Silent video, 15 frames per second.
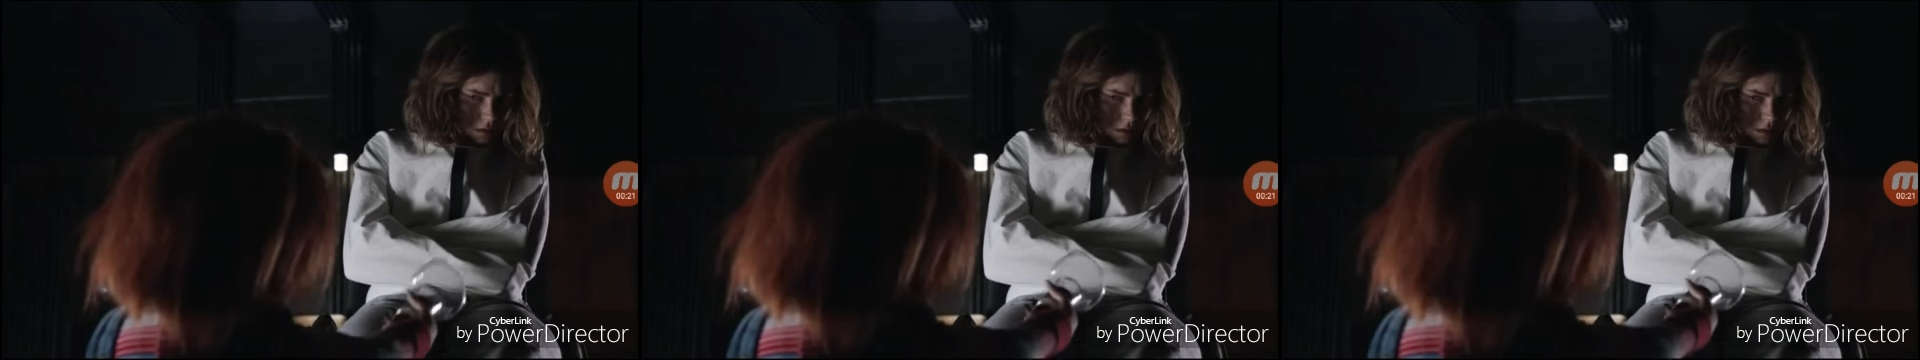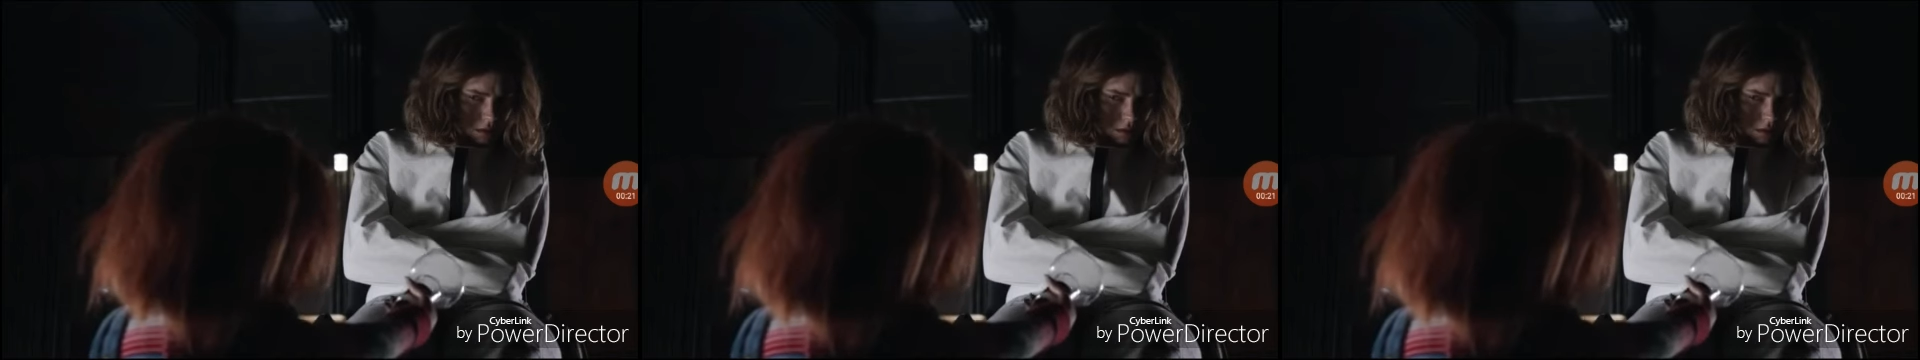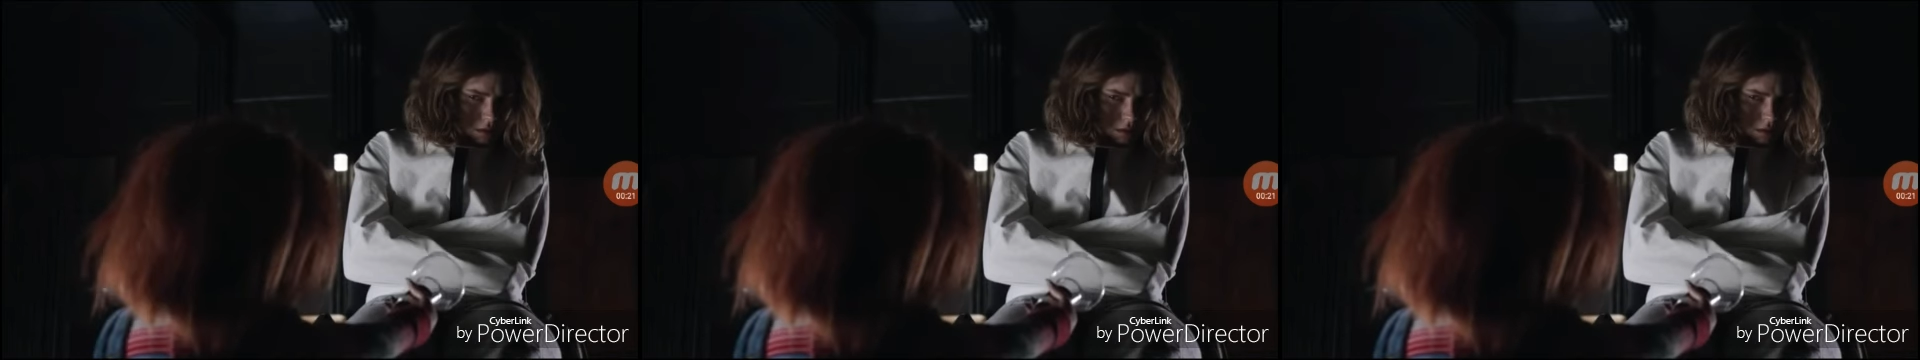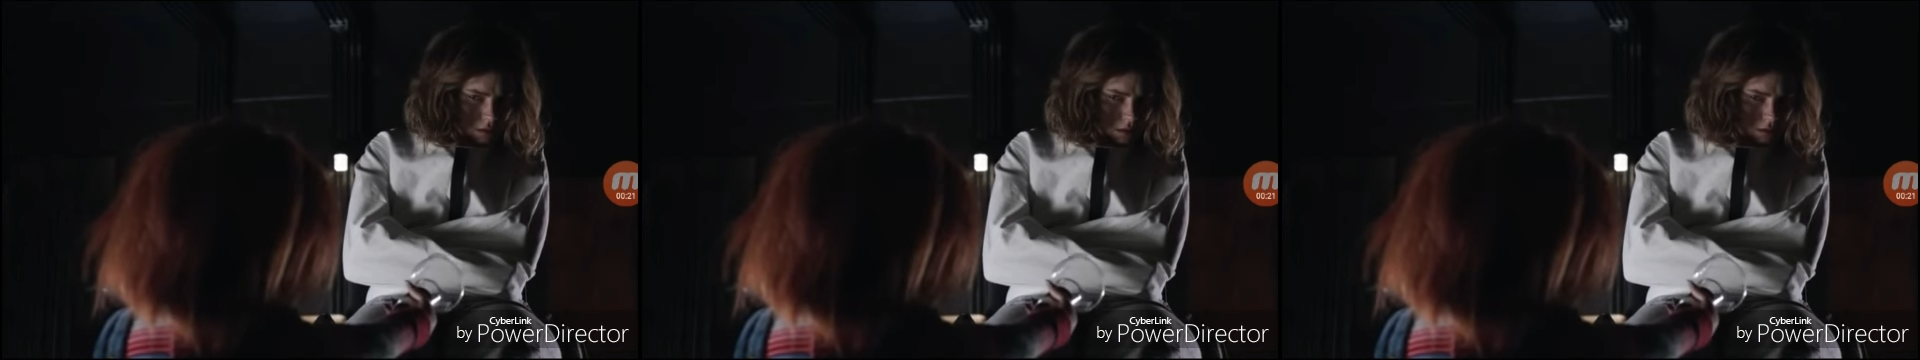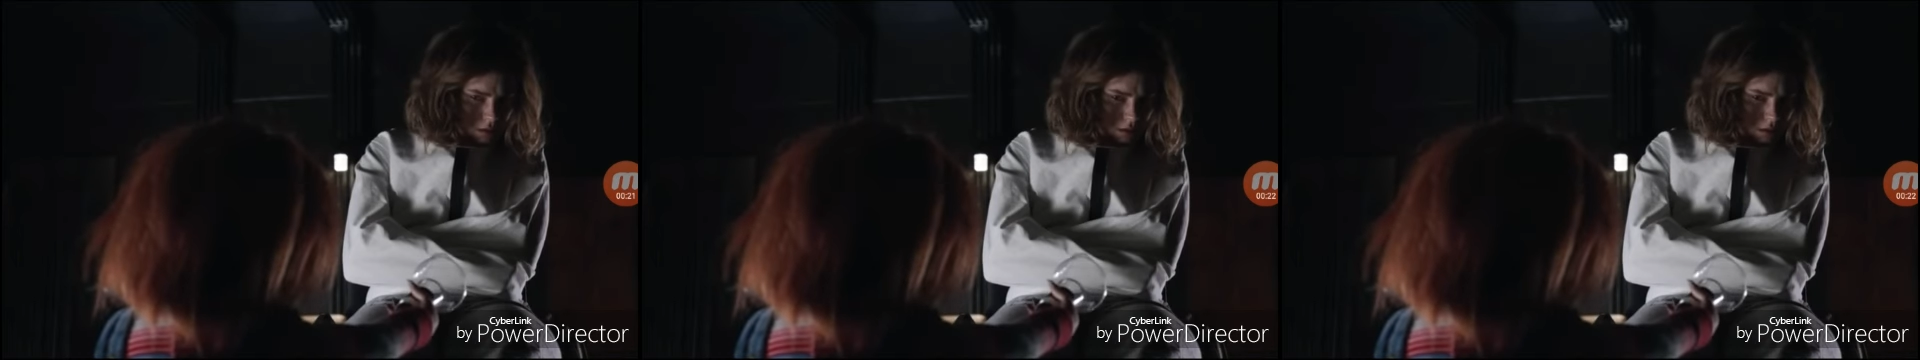
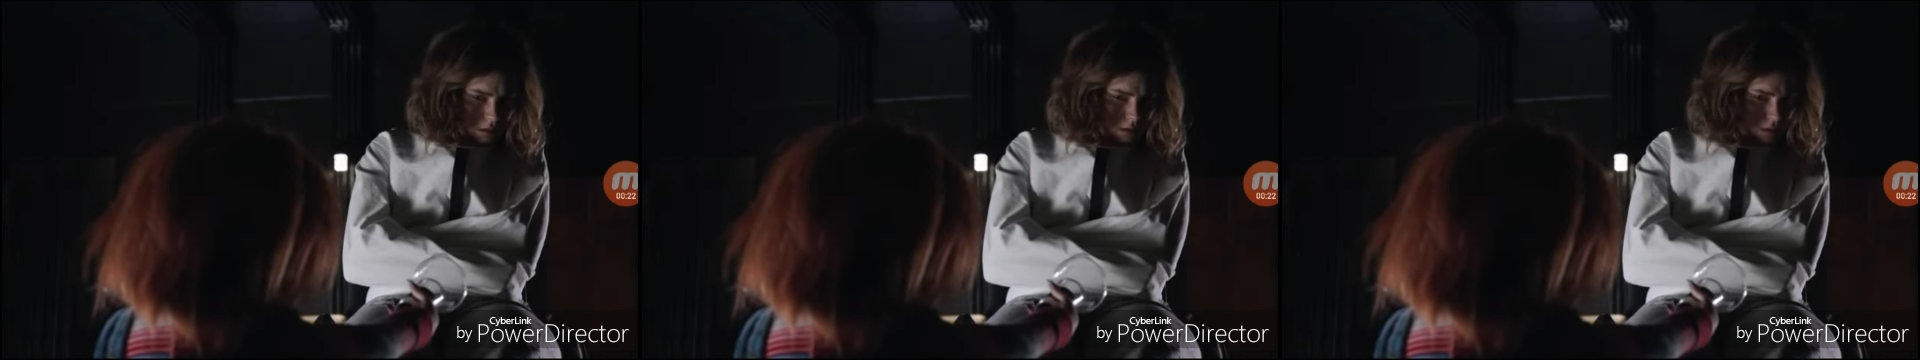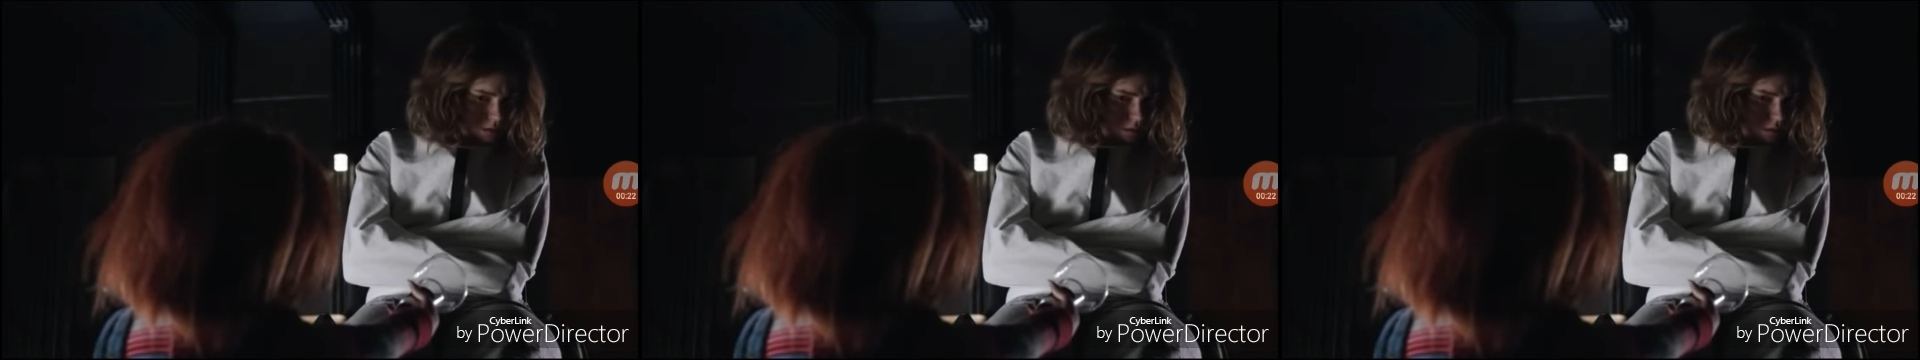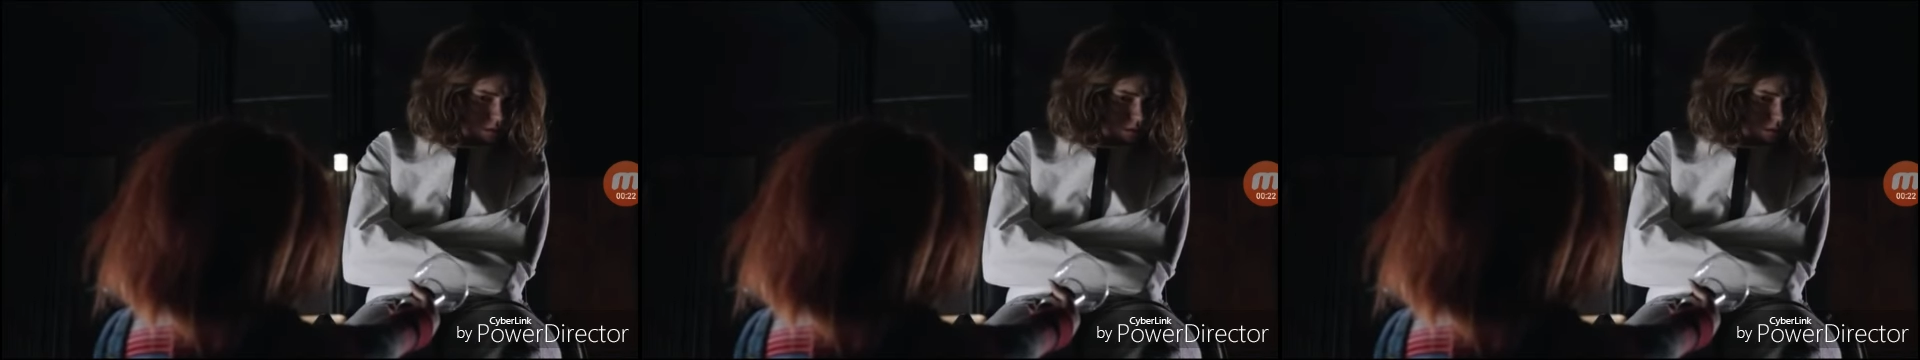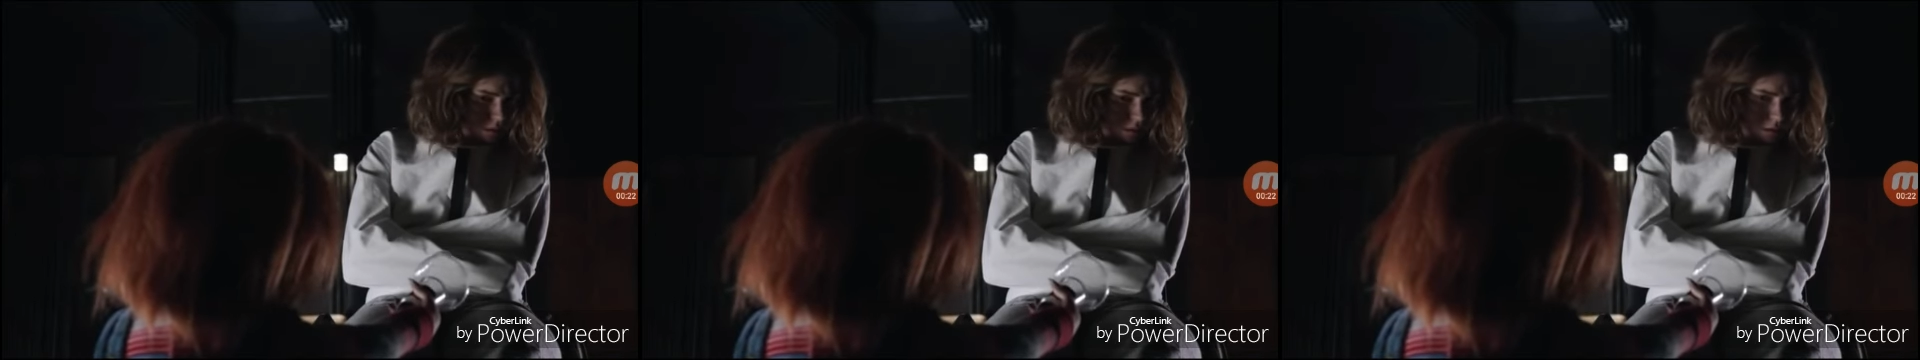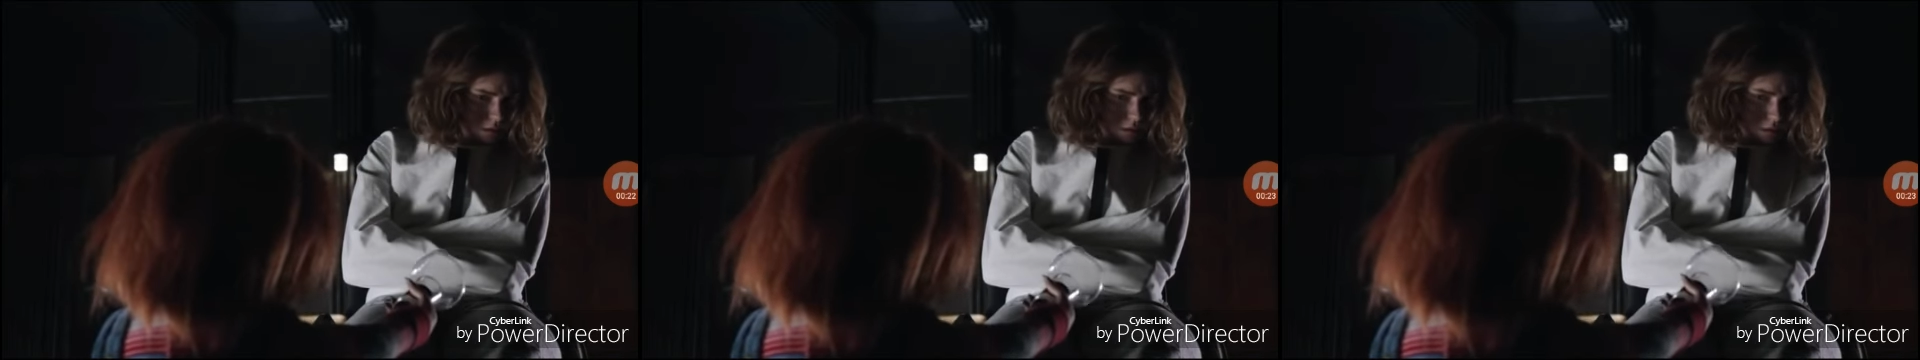(no one is talking)